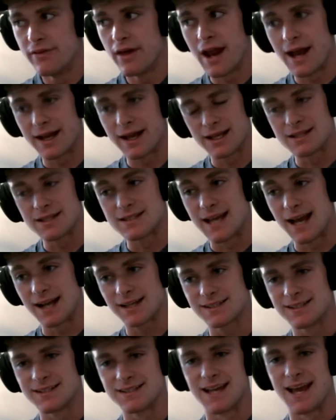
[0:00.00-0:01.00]
that I can
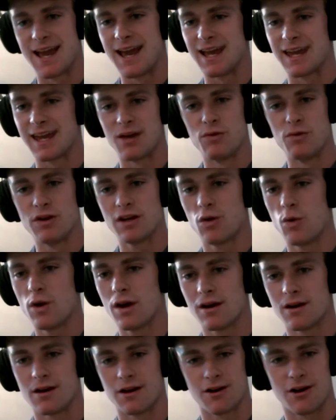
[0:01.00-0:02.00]
text and say, hey, can we go
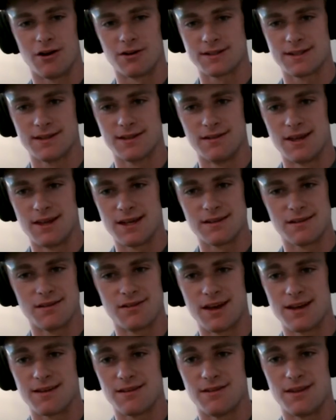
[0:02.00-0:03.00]
on a call
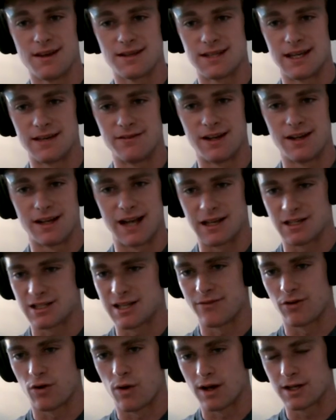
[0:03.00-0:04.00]
this evening? I just
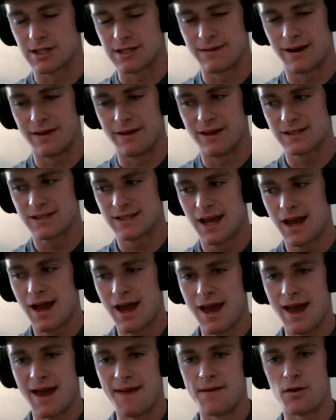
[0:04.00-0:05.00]
have a question about this.
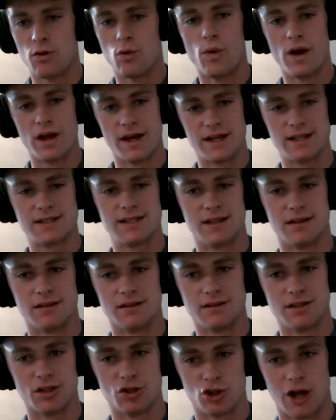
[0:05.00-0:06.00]
And they're willing
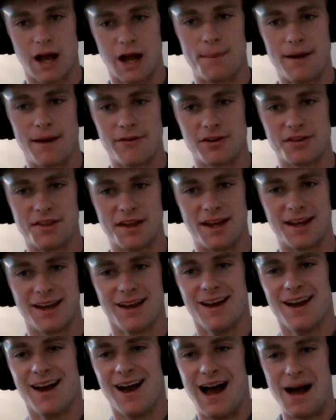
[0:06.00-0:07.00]
to drop everything,
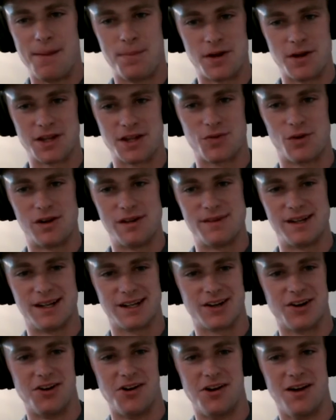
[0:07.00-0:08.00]
hop on a
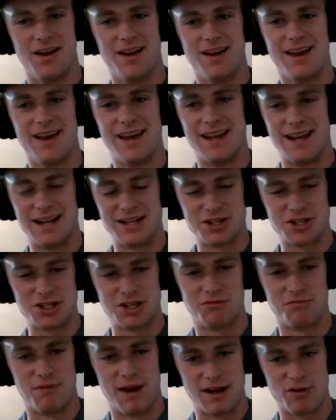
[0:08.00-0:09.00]
20-minute call, and answer
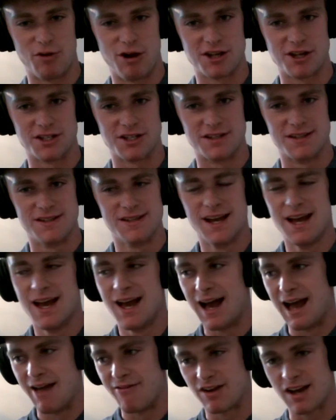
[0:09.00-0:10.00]
some of my questions.
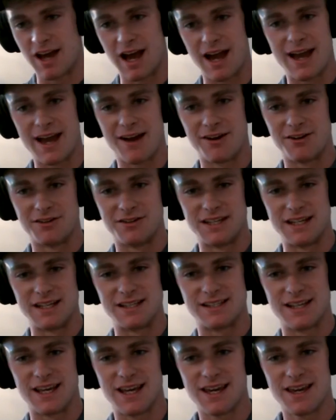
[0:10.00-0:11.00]
I have a guy out in
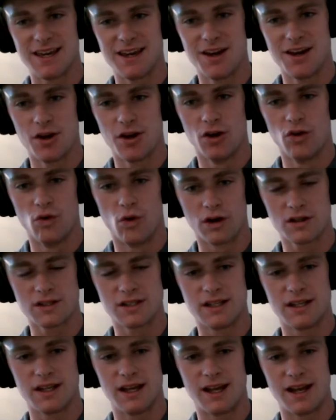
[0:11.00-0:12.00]
D.C. who works
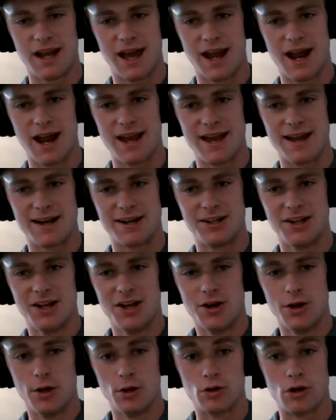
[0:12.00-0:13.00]
in
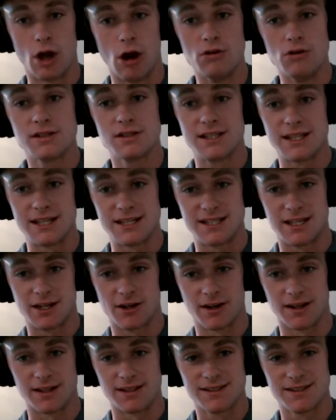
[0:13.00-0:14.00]
NIL who goes to these
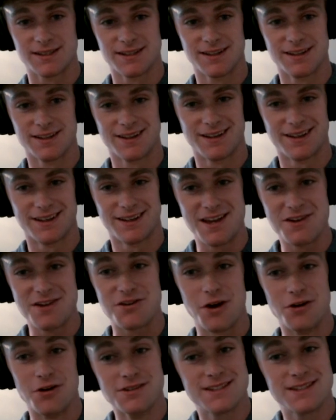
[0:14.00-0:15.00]
hearings. He
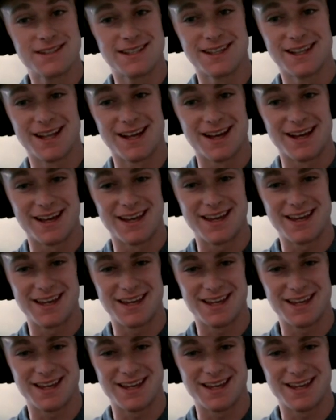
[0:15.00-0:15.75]
goes to